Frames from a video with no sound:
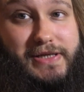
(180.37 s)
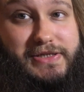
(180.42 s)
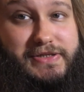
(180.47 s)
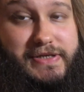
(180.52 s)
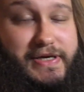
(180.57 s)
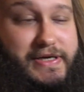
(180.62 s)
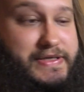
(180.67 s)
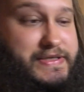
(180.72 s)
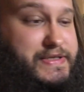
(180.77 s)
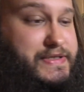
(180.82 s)

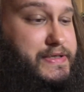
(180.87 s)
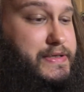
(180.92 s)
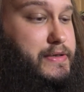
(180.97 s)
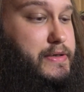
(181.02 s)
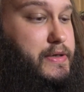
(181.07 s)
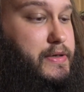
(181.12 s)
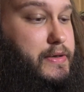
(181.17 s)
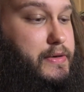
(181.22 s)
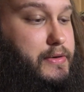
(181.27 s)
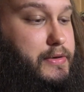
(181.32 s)
HS,
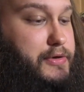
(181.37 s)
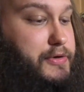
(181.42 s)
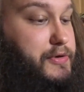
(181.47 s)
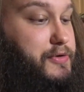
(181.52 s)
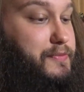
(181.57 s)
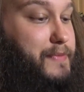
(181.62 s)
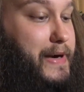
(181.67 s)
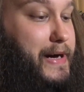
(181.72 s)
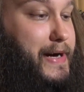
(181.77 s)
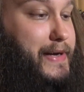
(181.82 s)

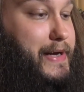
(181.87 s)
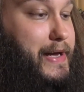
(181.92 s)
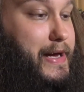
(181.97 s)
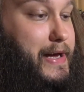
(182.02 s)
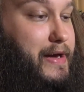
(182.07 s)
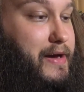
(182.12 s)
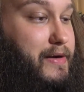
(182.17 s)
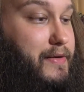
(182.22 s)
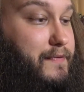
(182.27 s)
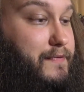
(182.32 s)
you might
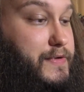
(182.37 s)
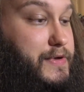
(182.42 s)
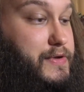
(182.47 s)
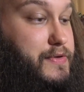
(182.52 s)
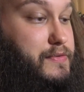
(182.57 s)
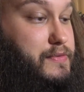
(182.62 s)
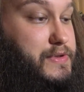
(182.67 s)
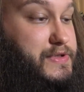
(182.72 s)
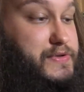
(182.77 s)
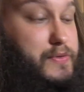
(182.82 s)
have
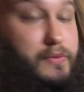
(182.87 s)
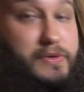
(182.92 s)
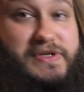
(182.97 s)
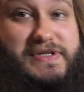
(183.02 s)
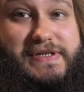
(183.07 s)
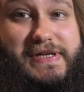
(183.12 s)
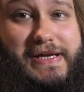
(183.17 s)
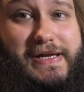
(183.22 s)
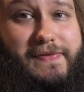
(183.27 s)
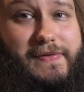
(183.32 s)
used or
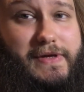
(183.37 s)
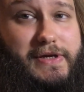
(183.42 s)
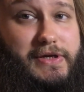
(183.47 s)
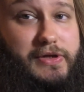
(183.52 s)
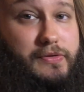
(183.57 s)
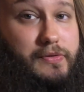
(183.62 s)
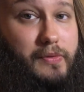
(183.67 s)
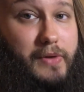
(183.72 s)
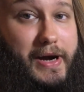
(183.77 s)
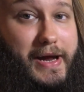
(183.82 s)
seen the
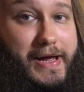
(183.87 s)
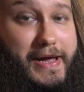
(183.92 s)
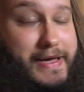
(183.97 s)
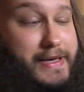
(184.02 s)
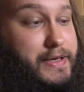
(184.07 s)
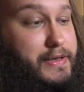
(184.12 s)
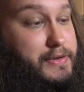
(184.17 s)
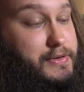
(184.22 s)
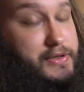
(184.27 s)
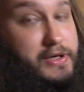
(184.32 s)

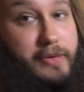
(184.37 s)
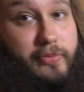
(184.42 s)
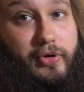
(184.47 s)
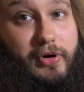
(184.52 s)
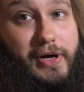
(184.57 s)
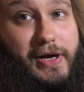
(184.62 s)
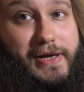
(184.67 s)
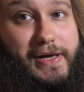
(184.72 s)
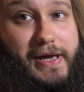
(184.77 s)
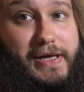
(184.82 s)
gray
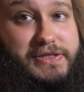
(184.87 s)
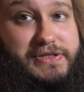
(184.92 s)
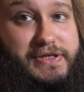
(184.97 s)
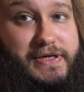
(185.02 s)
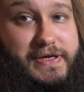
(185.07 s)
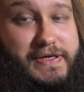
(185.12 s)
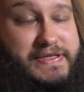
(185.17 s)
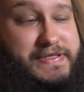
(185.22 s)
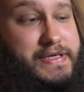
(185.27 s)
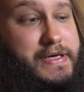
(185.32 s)
AA
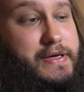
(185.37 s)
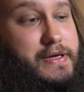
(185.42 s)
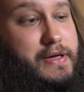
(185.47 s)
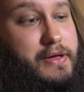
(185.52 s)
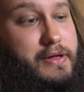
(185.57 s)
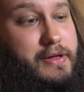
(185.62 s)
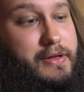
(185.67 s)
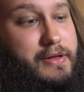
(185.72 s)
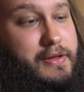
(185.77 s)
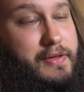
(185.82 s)
HS.
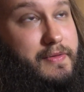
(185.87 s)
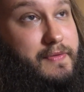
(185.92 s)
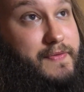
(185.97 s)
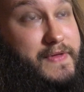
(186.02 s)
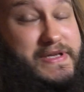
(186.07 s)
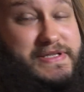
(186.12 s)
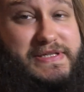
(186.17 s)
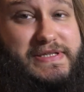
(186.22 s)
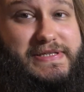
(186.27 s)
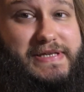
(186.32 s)

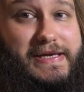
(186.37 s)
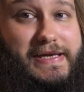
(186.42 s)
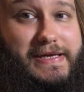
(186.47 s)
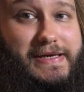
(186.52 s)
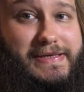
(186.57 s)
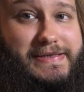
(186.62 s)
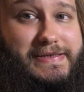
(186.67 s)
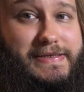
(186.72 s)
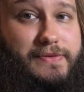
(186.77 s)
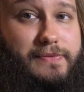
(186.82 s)
This is
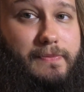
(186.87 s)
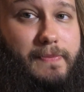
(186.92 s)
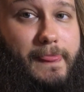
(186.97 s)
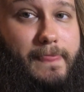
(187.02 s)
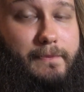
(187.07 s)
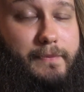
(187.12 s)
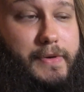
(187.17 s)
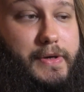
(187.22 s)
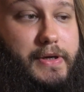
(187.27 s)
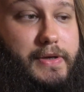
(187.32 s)
it,
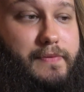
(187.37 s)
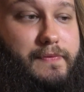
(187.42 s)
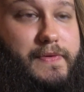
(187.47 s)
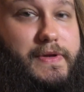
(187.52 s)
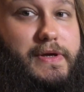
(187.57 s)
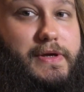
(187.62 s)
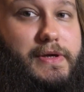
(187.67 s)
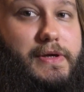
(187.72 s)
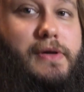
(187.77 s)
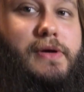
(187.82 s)
but
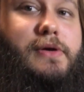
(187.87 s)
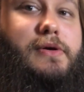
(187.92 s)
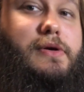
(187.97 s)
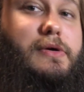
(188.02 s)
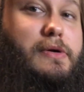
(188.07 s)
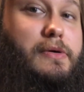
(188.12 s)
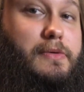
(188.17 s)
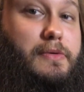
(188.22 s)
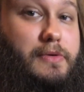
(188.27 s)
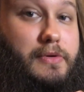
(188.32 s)
the
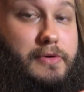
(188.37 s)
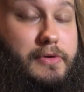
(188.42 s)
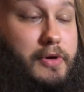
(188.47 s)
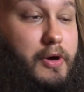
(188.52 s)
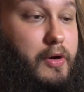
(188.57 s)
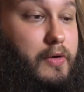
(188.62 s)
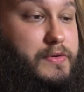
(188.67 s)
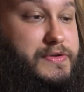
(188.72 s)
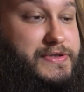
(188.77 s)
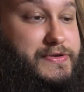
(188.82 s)

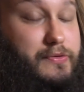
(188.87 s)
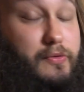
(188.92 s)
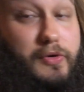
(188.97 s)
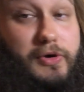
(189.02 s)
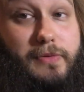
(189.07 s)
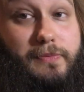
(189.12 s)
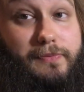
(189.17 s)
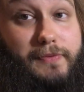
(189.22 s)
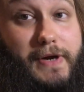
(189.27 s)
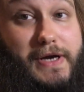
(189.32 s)
old school
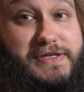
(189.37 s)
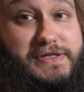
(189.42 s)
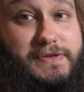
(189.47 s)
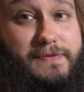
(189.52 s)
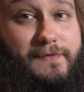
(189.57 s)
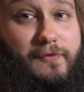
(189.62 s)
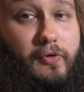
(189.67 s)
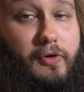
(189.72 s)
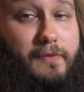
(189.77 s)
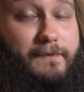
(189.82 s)
compression
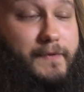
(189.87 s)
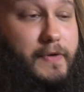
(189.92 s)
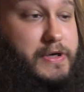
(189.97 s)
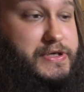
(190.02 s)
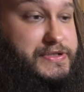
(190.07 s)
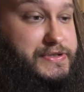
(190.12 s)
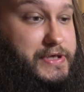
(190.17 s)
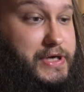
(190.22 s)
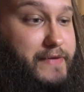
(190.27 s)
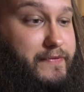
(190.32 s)
form
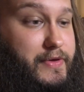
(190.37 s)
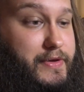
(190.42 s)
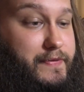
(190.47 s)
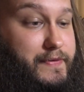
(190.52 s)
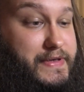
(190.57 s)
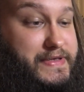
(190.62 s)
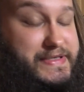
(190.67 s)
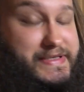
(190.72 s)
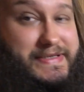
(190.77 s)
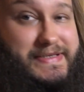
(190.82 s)
version of it,
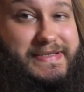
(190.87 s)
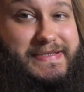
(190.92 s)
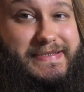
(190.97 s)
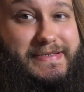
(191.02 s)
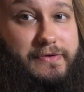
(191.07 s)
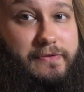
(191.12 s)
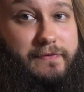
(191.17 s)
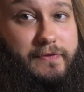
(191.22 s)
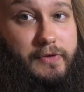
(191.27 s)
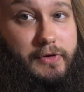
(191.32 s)
this is
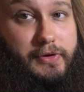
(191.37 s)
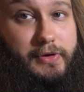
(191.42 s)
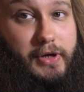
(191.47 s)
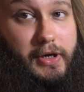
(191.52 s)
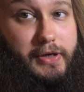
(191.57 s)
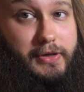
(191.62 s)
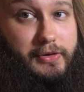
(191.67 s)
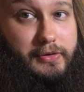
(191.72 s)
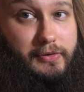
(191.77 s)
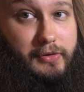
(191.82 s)
silver,
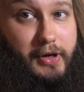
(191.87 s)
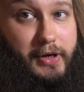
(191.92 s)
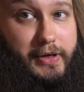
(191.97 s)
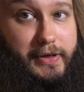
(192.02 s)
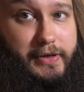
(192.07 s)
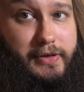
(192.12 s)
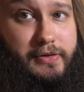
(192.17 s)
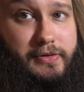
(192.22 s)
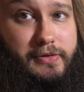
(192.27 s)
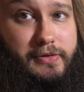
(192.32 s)
not gray.